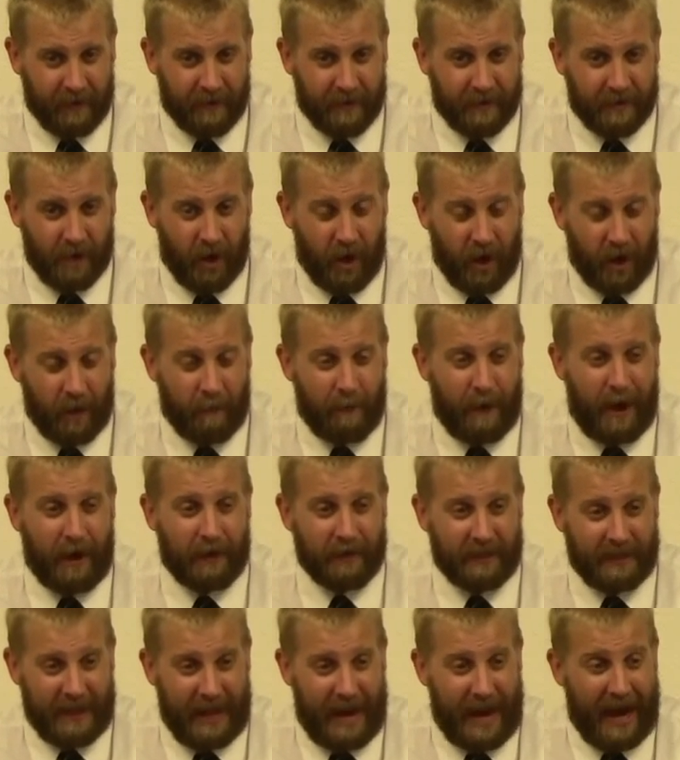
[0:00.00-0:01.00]
Talk
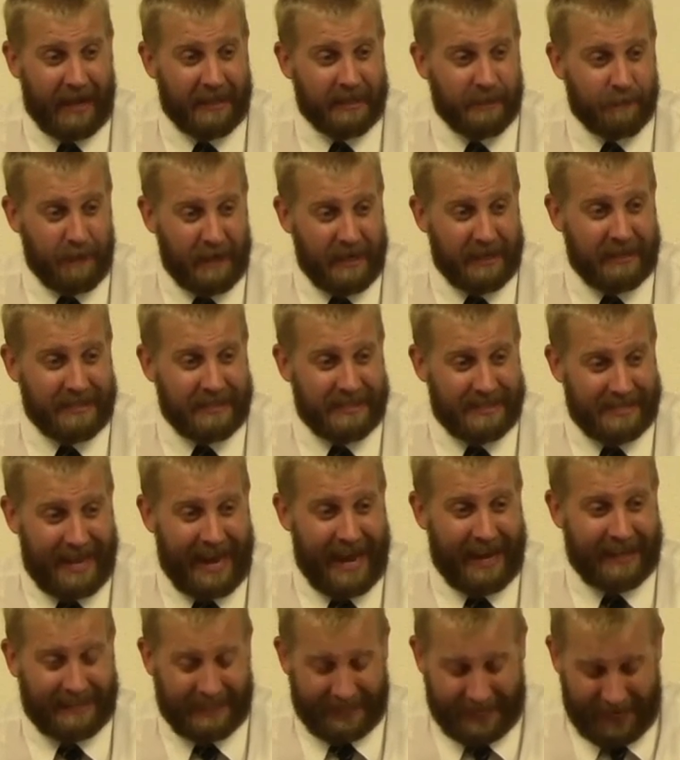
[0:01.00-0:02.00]
about the odds being
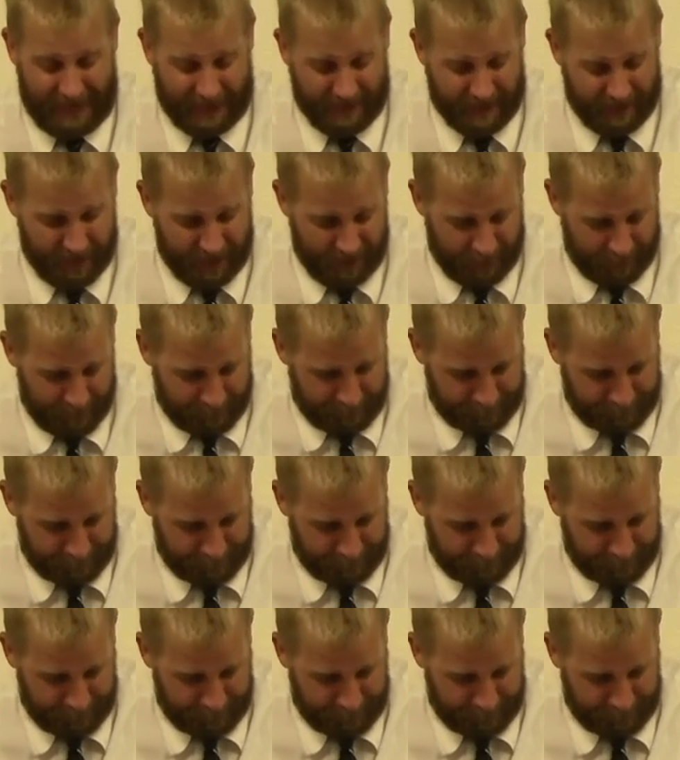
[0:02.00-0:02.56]
stacked against you.